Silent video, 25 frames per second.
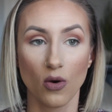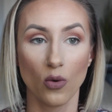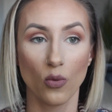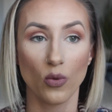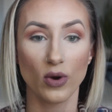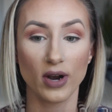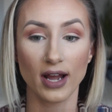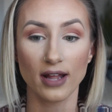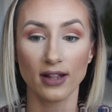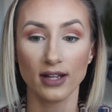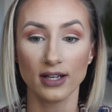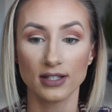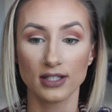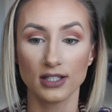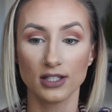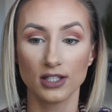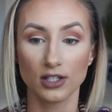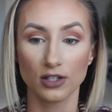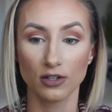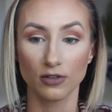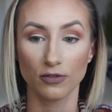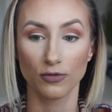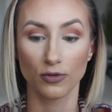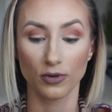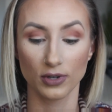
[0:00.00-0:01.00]
What I like to
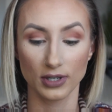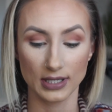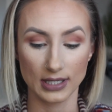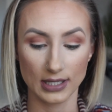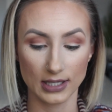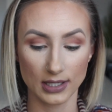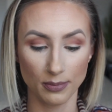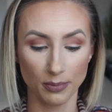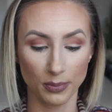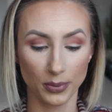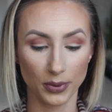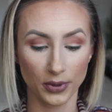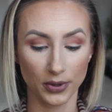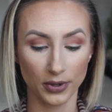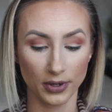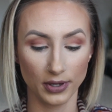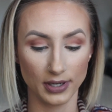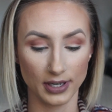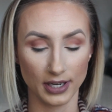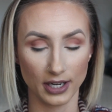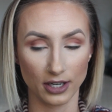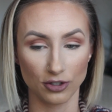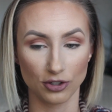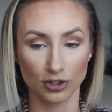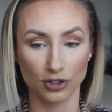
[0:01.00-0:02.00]
do for a simple,
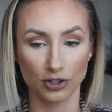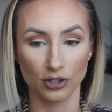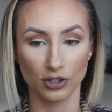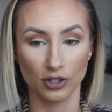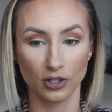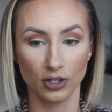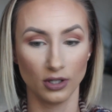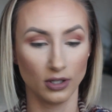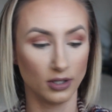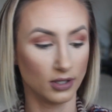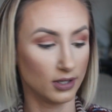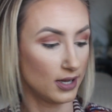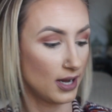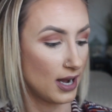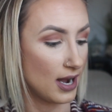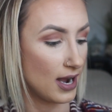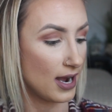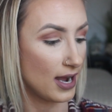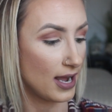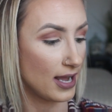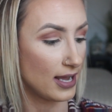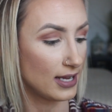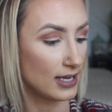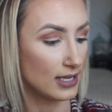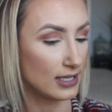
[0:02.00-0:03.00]
natural
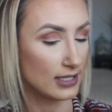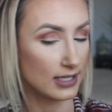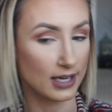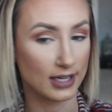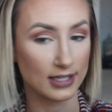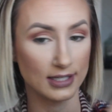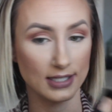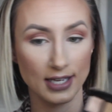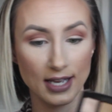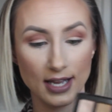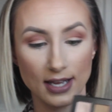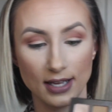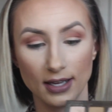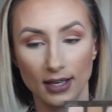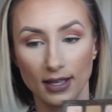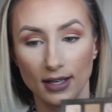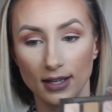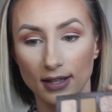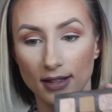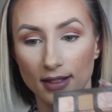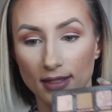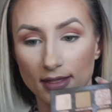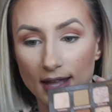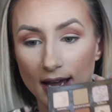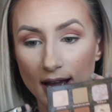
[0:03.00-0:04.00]
eye is I take
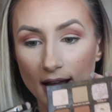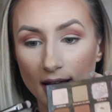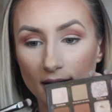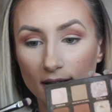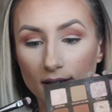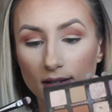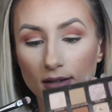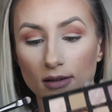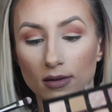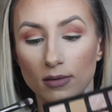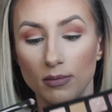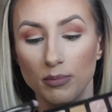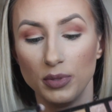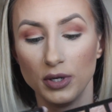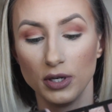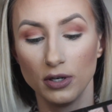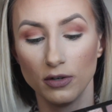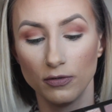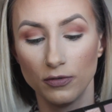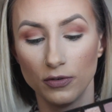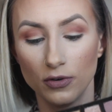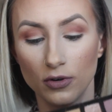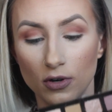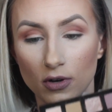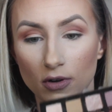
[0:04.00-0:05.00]
that
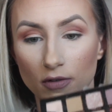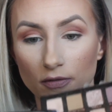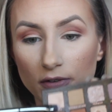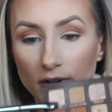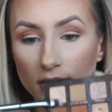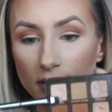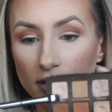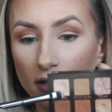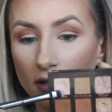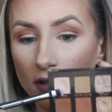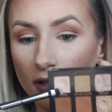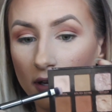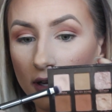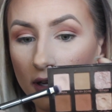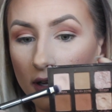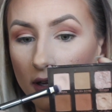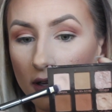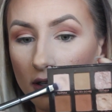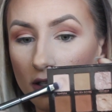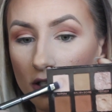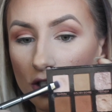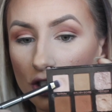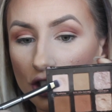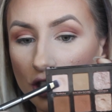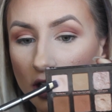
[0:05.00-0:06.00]
beautiful
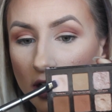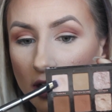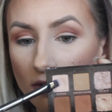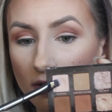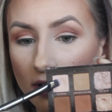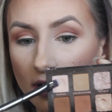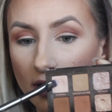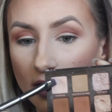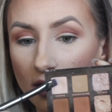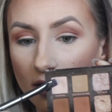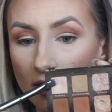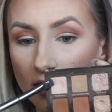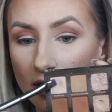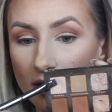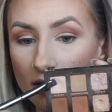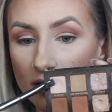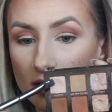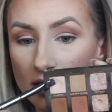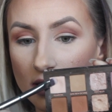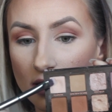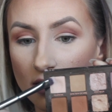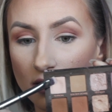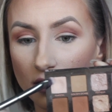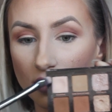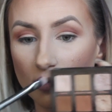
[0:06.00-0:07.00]
vanilla shade right here that I was
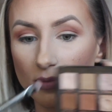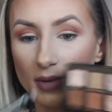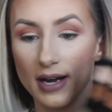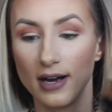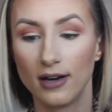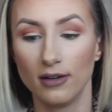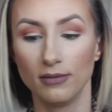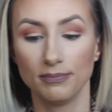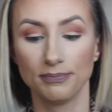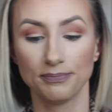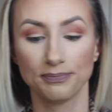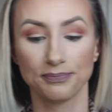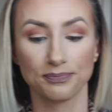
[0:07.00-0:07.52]
telling you about